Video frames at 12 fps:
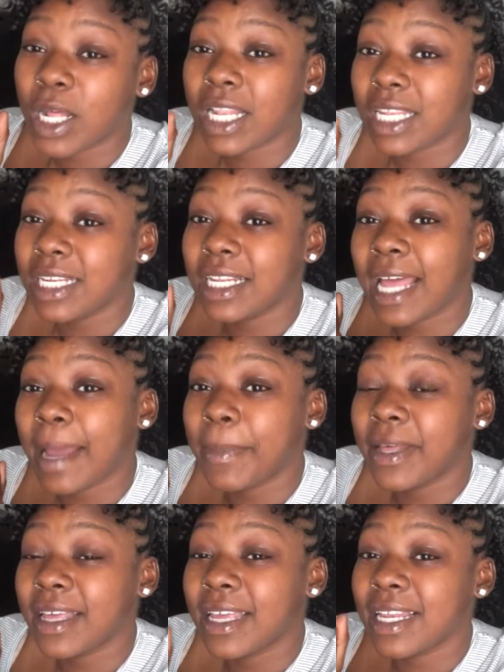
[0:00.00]
Click the like
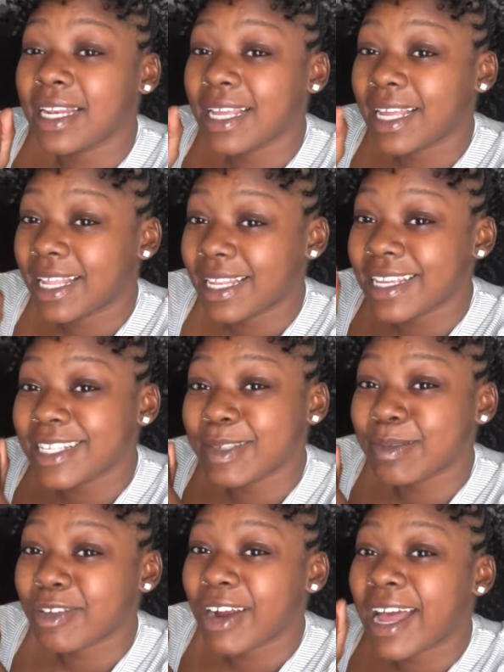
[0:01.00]
button. Click
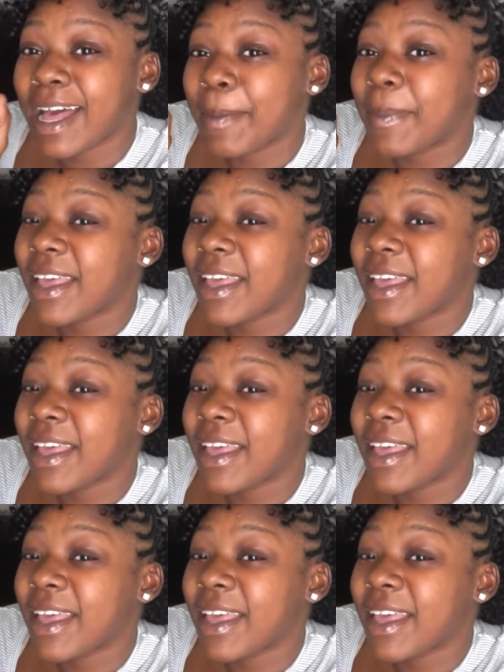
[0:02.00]
subscribe.